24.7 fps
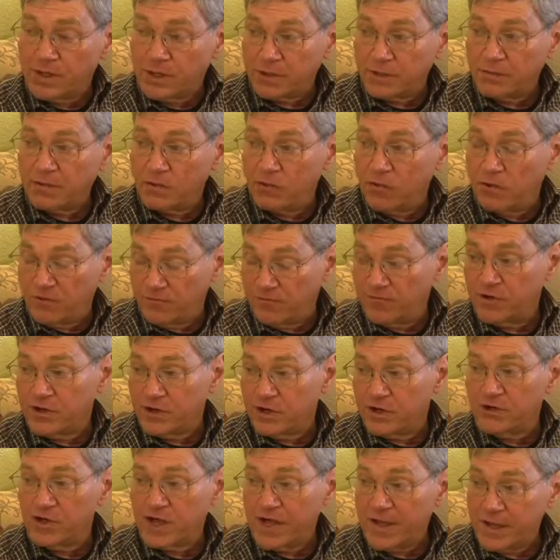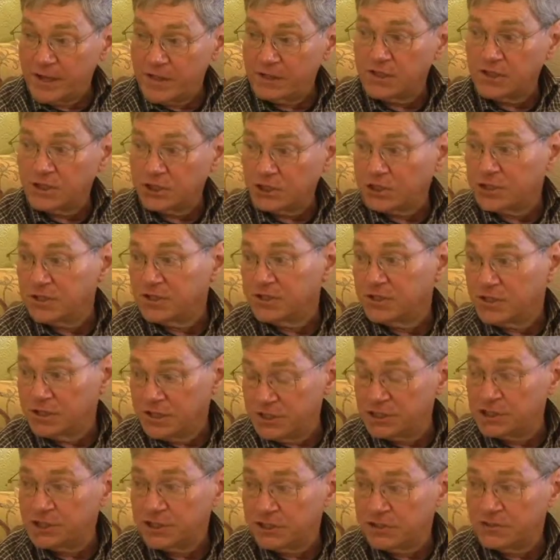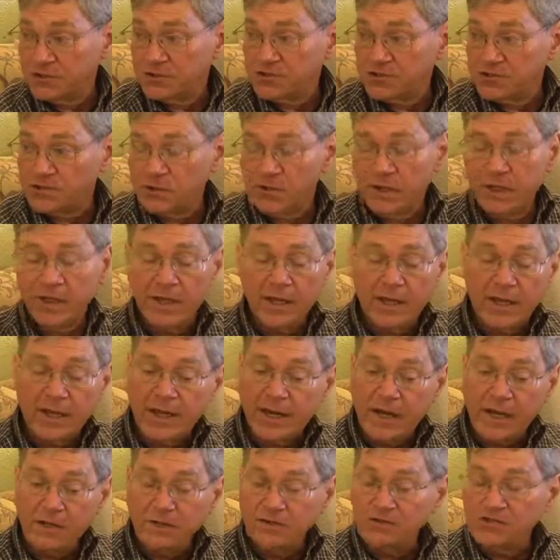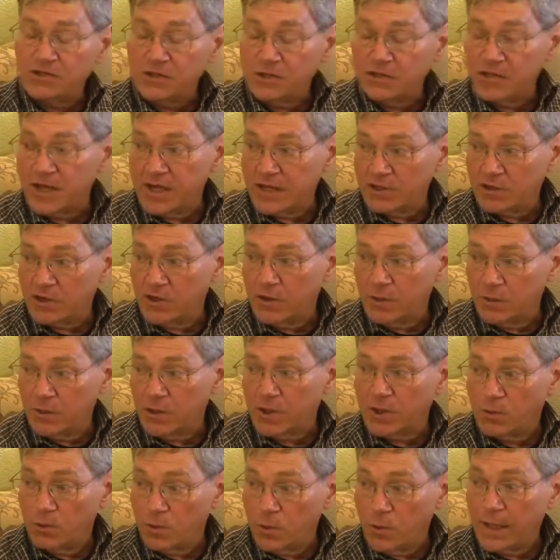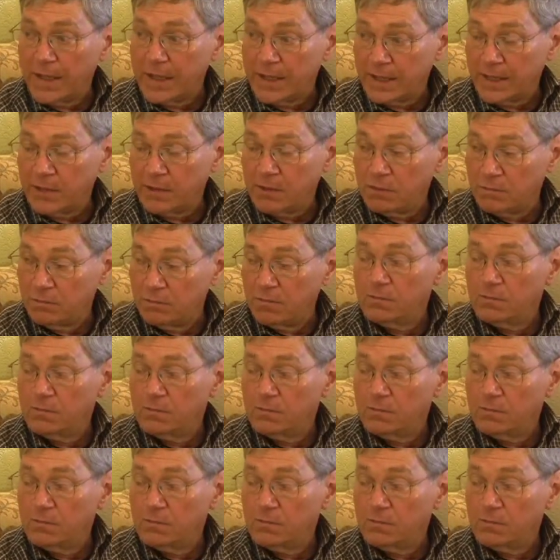but often under hellish conditions. And I don't see that going away.